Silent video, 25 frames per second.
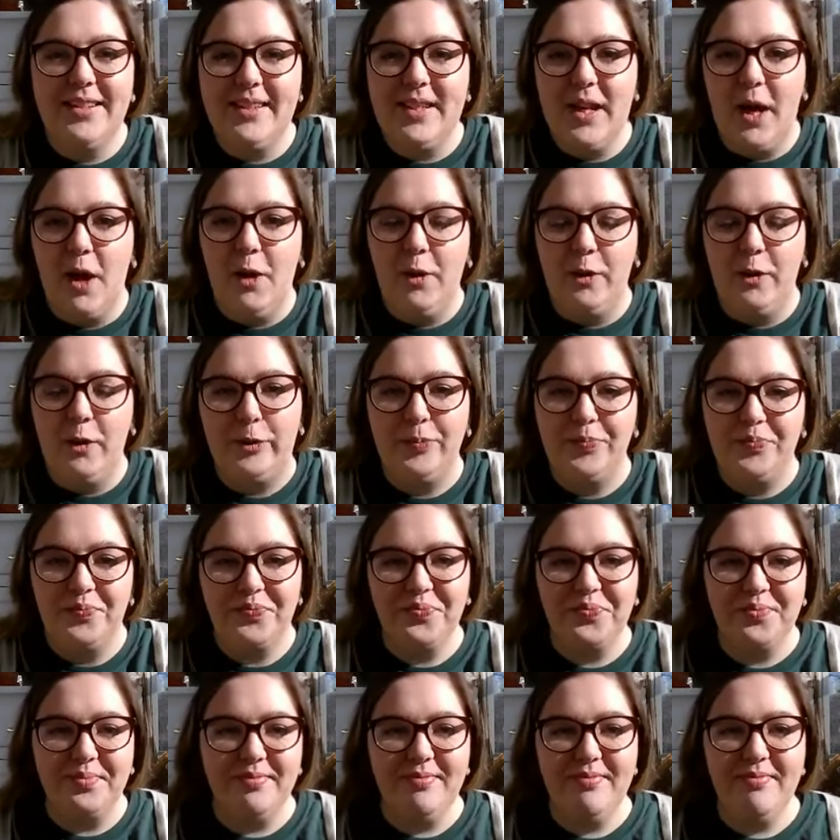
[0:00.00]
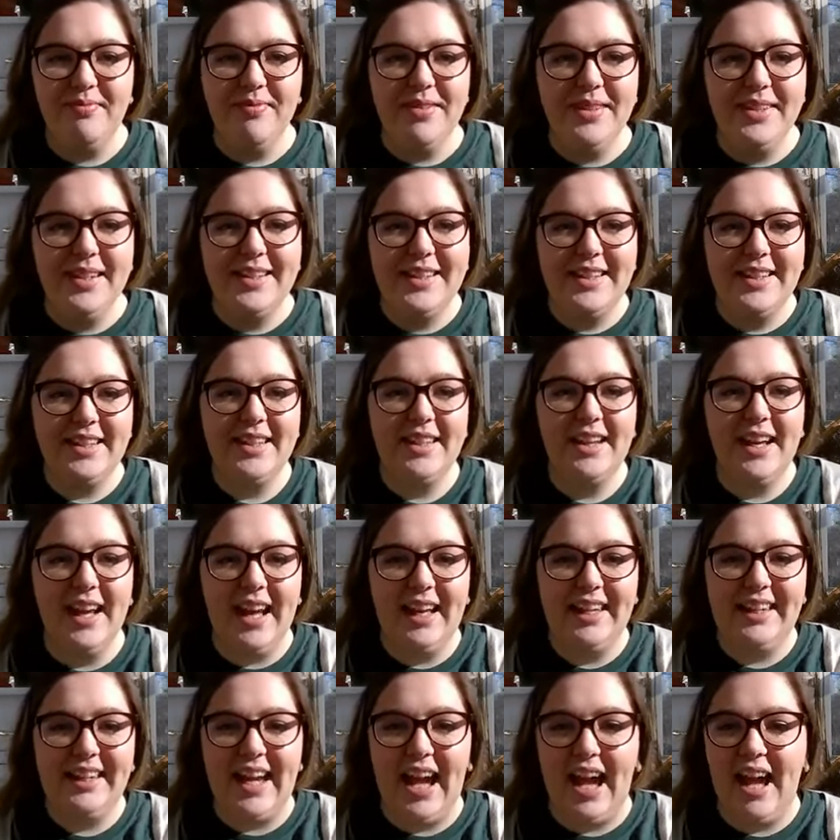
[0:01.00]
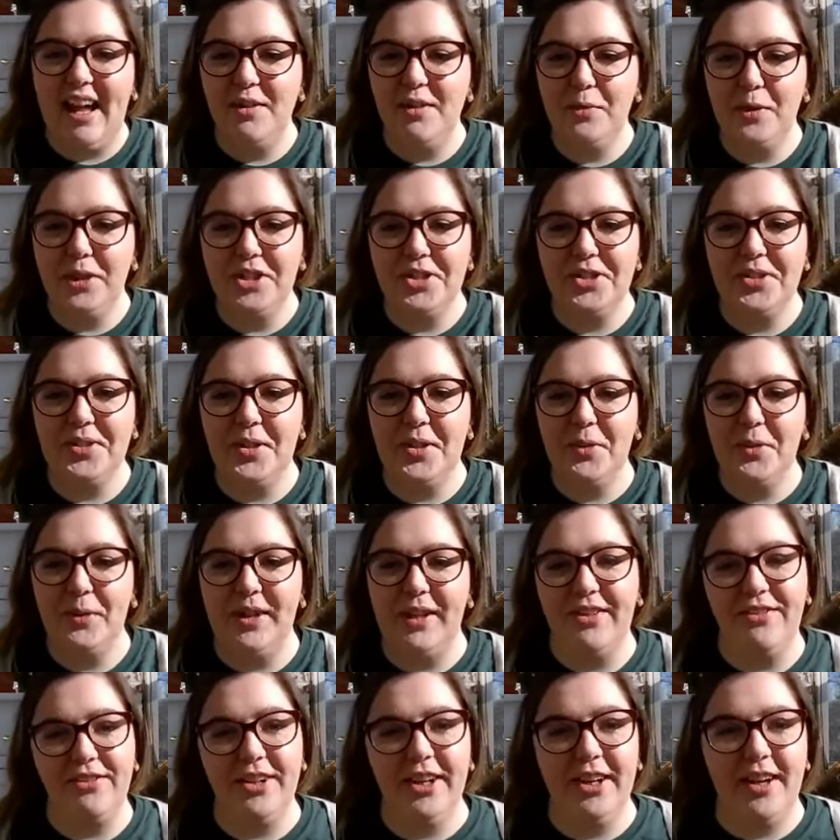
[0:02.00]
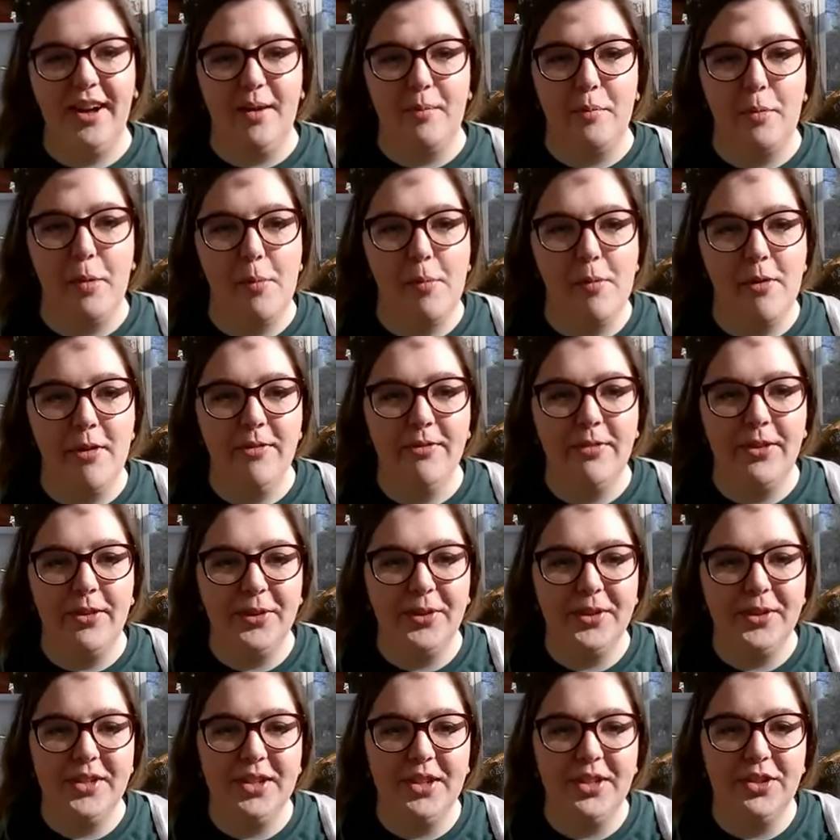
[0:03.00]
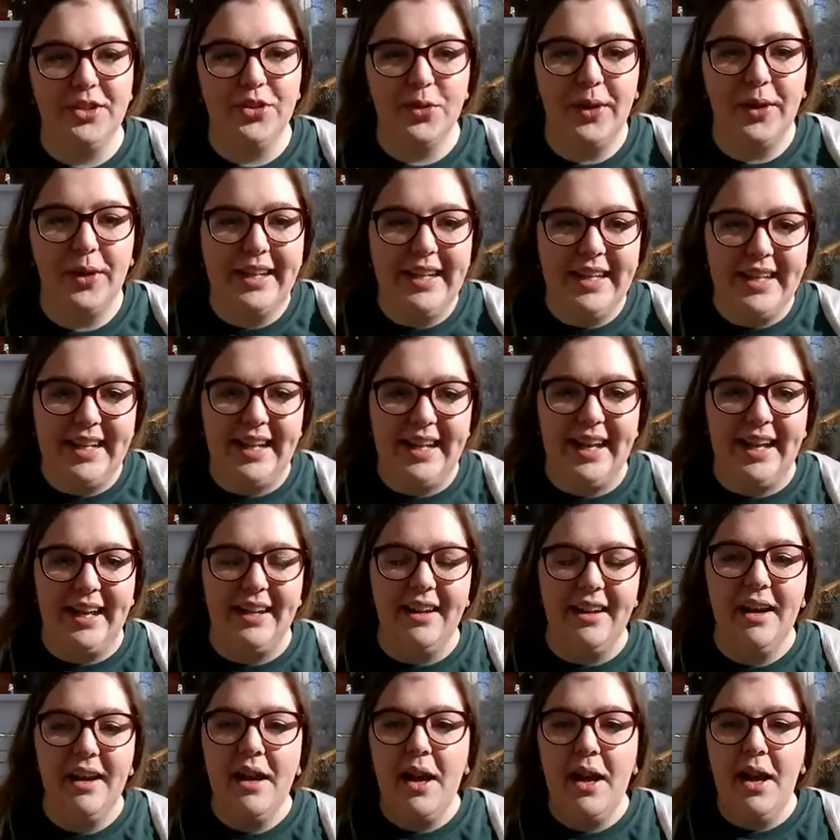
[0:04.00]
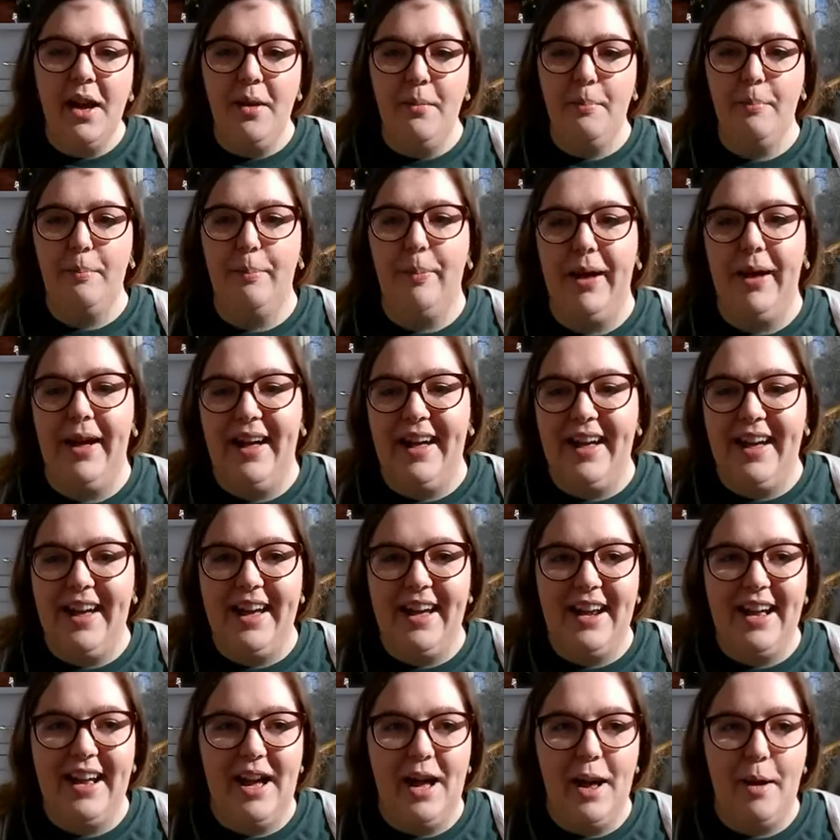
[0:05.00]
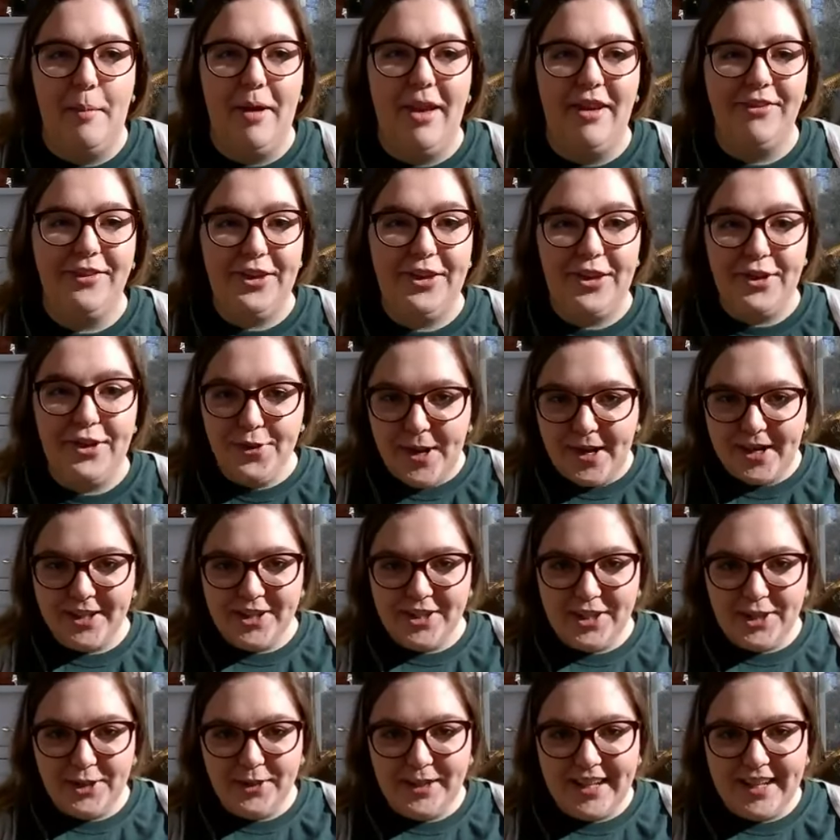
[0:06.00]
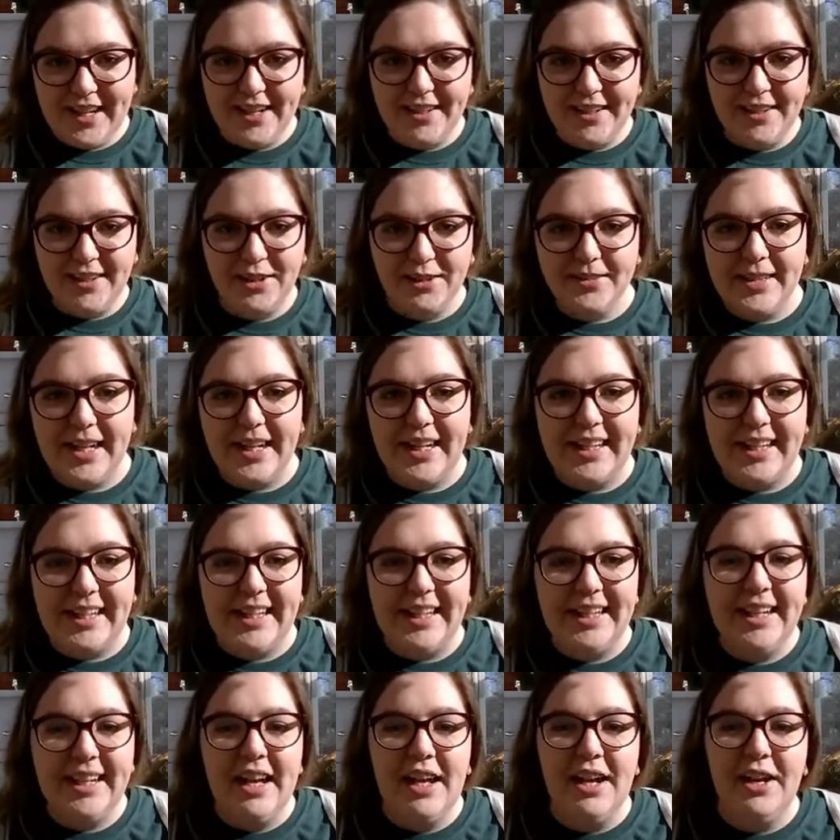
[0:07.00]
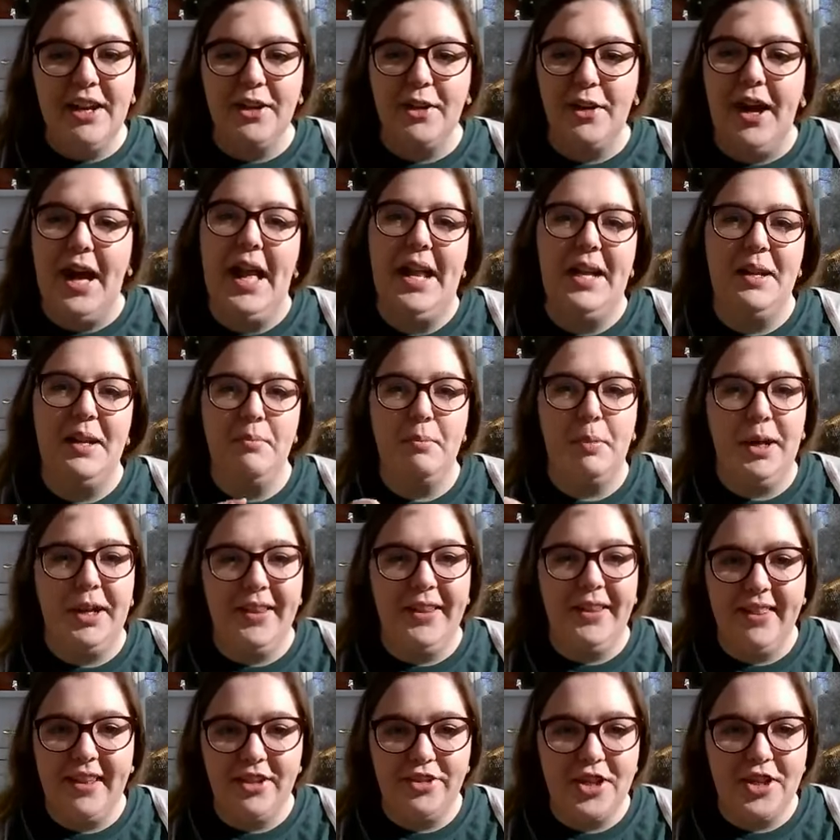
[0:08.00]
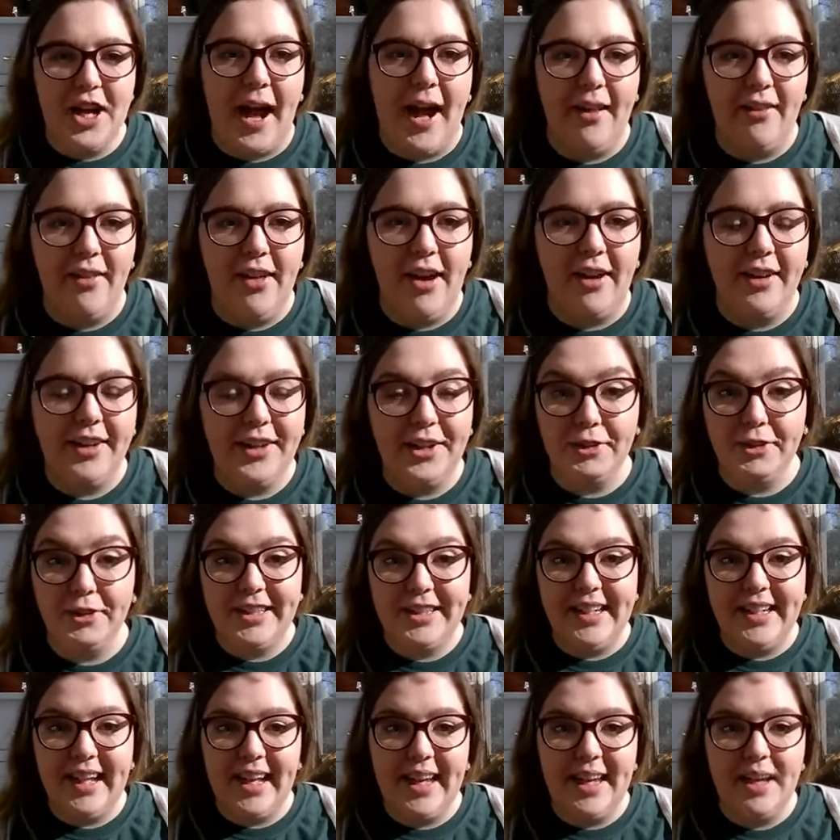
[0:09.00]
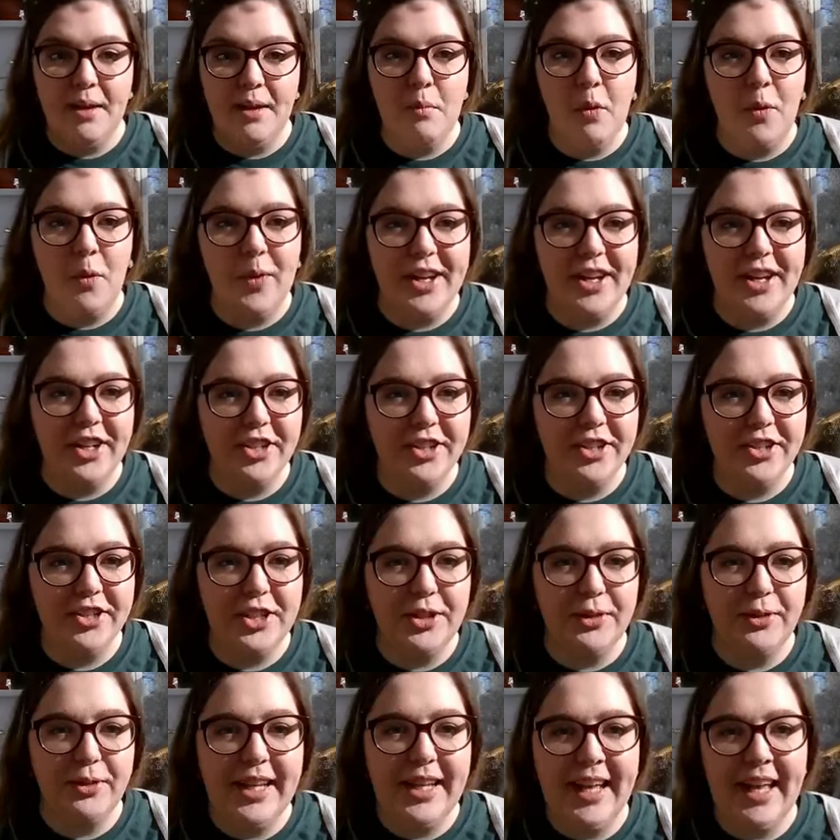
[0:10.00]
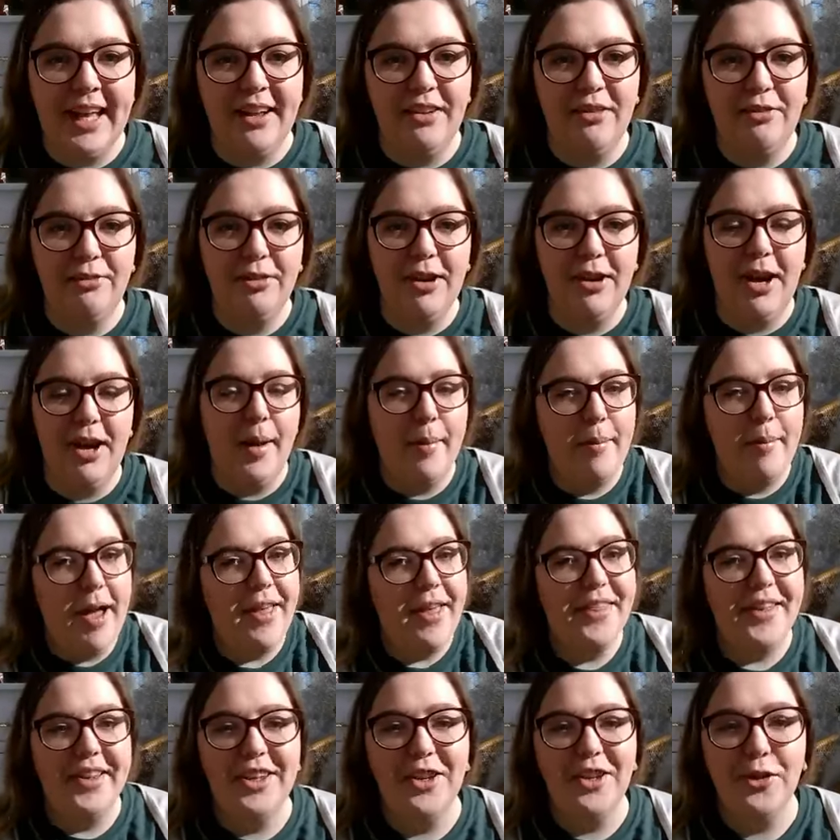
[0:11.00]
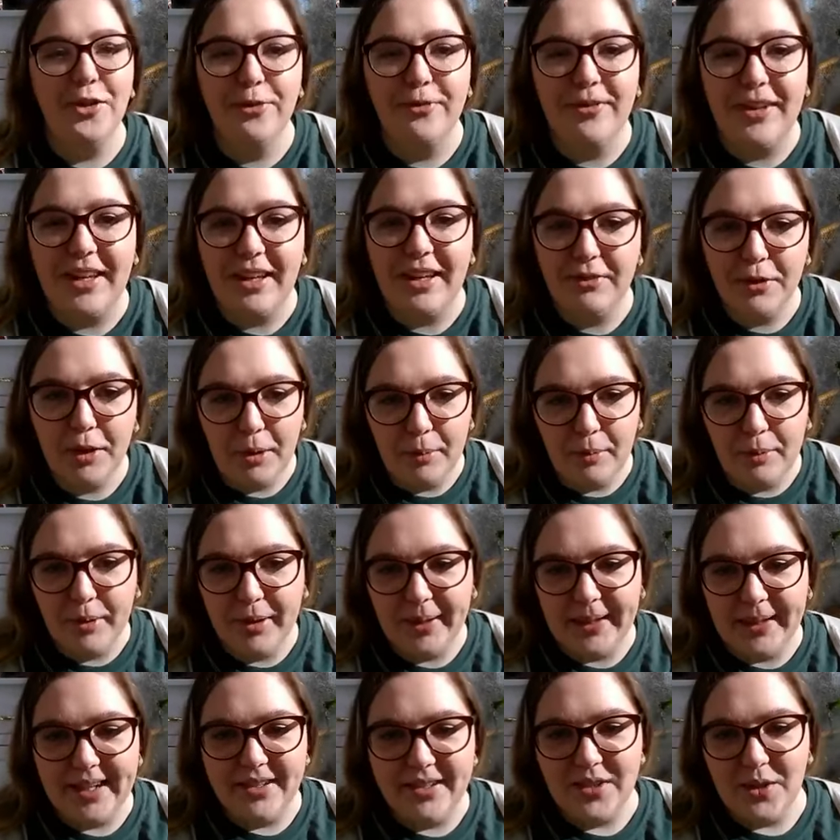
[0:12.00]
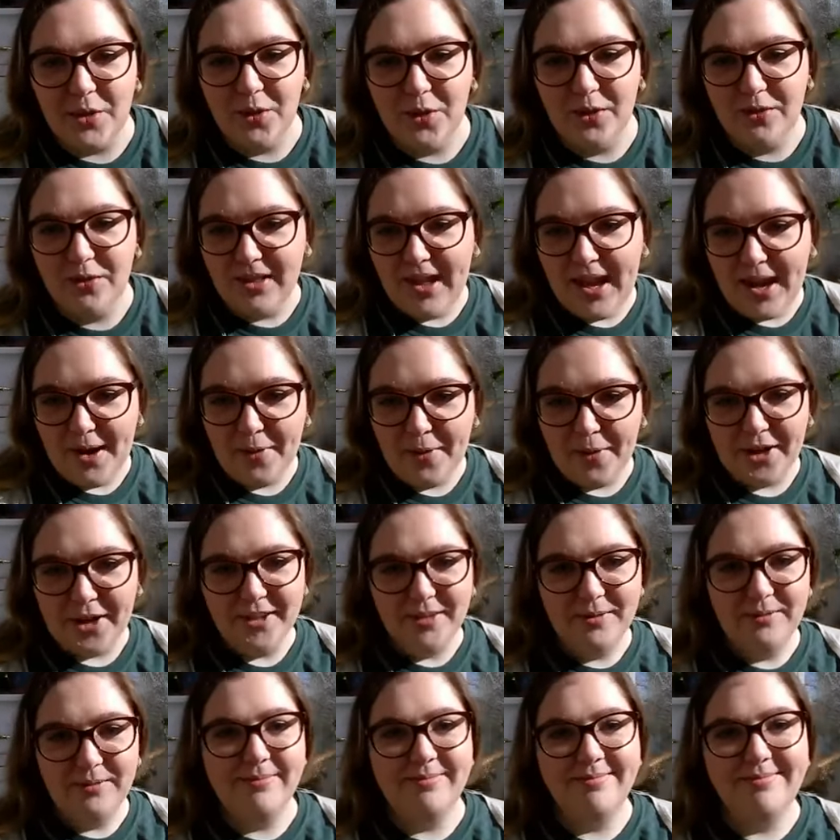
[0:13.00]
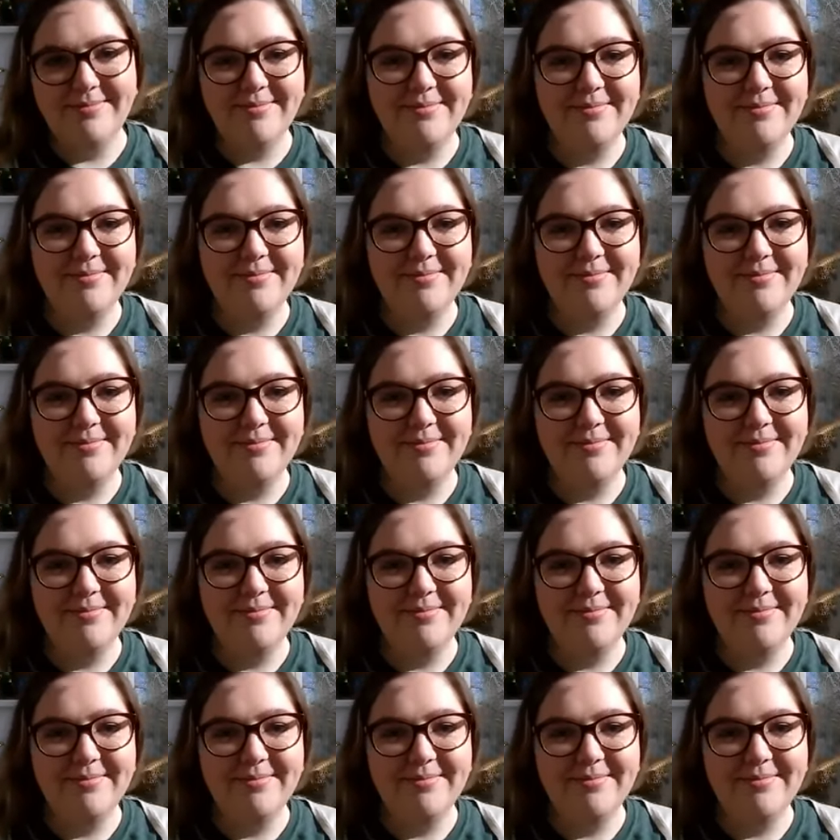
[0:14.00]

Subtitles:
So again, we're just going to wait for a couple more folks to join in, but if you are tuning in already, go ahead and put in the chat log your name, where you're tuning in from, and then your favorite plant or flower.